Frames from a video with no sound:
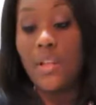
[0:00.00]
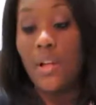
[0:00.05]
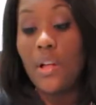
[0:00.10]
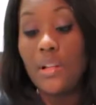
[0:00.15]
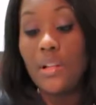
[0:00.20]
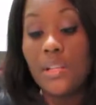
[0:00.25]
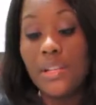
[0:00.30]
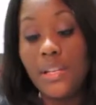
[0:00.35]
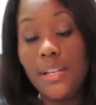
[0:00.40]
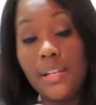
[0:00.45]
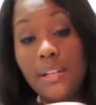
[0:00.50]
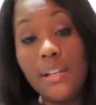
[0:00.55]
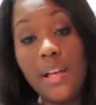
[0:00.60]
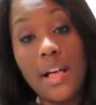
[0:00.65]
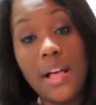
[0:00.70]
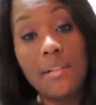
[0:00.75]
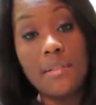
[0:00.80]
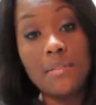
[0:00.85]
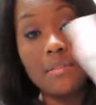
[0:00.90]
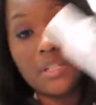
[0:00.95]
all clean,
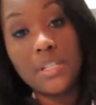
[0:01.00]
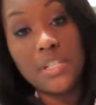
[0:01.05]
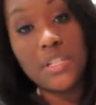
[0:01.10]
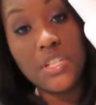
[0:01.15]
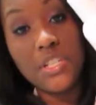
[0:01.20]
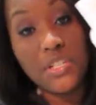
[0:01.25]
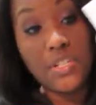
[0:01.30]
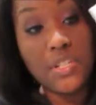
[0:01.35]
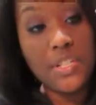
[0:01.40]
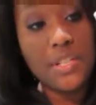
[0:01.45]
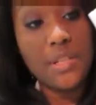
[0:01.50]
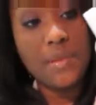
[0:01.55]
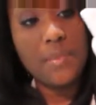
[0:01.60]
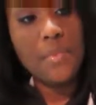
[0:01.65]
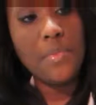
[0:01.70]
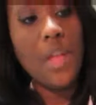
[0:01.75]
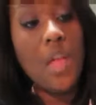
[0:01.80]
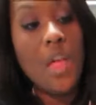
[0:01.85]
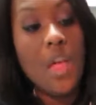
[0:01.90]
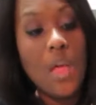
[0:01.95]
I'll condition
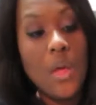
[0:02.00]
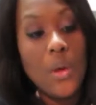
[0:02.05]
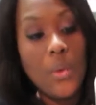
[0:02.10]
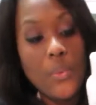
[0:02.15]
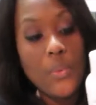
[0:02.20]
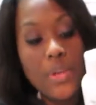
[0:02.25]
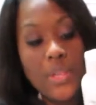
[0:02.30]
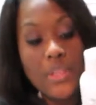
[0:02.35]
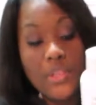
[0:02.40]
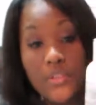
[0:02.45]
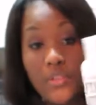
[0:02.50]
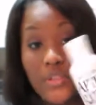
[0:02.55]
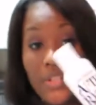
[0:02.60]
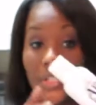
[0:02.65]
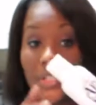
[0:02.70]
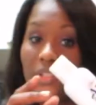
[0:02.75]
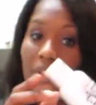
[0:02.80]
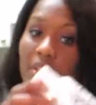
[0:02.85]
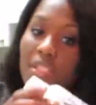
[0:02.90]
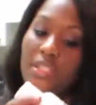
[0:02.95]
him with
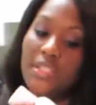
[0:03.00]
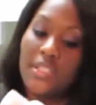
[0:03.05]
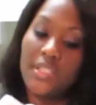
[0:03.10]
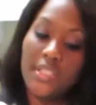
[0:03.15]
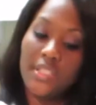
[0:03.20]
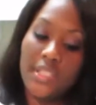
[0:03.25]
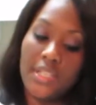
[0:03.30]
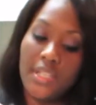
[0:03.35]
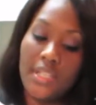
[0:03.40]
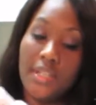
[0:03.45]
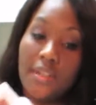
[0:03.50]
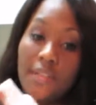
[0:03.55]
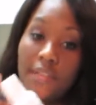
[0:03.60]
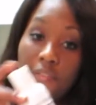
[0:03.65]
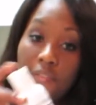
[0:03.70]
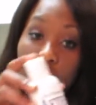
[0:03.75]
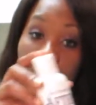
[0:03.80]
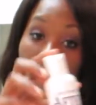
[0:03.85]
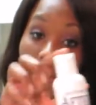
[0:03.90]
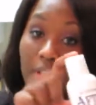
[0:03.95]
Chris Christensen
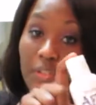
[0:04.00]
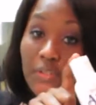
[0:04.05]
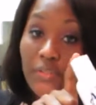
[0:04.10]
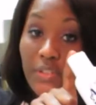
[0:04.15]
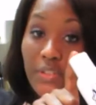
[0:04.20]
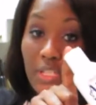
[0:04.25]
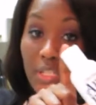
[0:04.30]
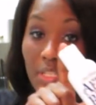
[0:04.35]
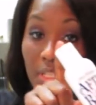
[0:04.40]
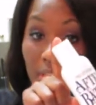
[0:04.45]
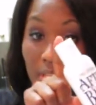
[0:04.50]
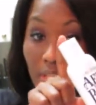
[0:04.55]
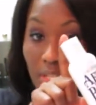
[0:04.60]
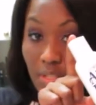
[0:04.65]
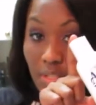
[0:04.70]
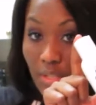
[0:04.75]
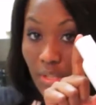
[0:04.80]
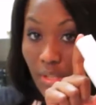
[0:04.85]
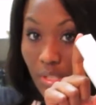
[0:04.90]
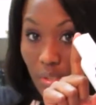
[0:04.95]
Final Rinse
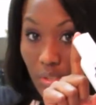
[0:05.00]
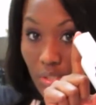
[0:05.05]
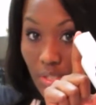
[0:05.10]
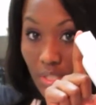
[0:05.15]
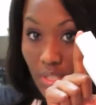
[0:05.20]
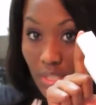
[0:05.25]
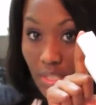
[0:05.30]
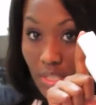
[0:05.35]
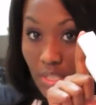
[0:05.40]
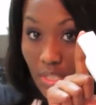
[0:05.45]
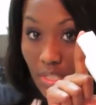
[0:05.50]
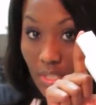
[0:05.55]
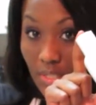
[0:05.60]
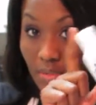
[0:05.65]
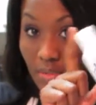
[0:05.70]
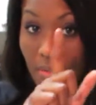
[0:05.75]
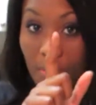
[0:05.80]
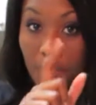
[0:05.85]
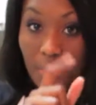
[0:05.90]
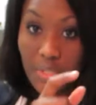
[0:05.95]
Solution,
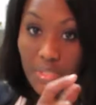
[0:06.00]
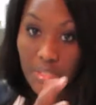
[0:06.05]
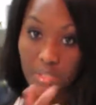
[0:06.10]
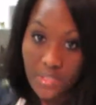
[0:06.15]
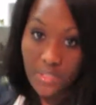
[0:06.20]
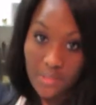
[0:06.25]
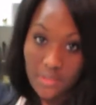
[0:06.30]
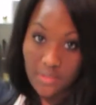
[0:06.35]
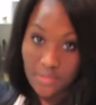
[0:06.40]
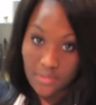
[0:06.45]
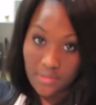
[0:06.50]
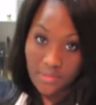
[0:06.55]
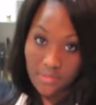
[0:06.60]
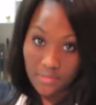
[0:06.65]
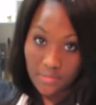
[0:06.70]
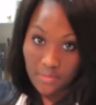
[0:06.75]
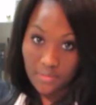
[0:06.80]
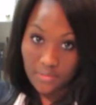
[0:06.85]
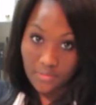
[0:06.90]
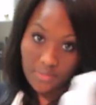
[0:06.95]
which is
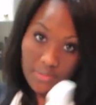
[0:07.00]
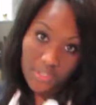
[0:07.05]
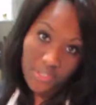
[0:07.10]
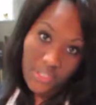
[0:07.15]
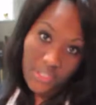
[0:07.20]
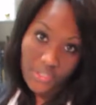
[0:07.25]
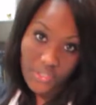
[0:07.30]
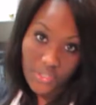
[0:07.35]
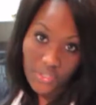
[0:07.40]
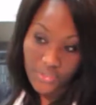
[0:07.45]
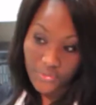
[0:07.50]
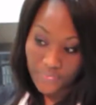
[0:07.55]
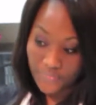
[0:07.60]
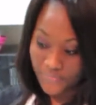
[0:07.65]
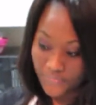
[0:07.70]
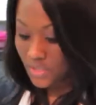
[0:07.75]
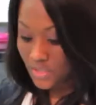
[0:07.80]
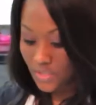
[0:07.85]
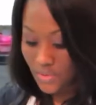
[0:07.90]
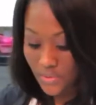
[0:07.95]
conditioner.
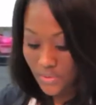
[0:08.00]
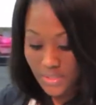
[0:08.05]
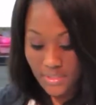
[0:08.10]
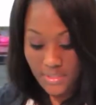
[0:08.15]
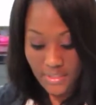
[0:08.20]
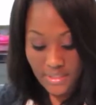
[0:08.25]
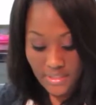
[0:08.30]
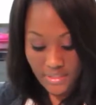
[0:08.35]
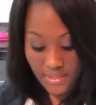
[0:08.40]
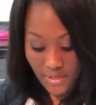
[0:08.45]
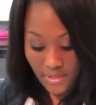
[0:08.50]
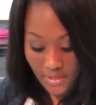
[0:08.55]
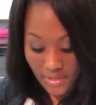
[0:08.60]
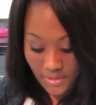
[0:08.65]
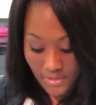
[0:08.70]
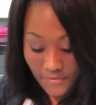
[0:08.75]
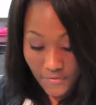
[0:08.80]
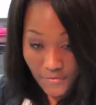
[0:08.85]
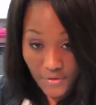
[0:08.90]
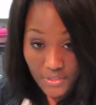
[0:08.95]
So let's get started.
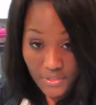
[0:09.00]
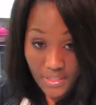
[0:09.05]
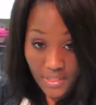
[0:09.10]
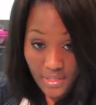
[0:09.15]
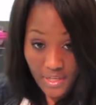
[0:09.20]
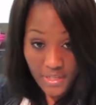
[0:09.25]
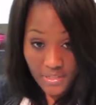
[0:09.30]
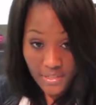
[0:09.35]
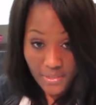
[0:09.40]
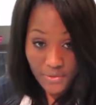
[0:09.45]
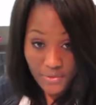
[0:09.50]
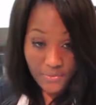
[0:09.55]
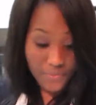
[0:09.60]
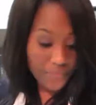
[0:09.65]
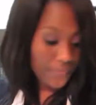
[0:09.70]
The first thing I do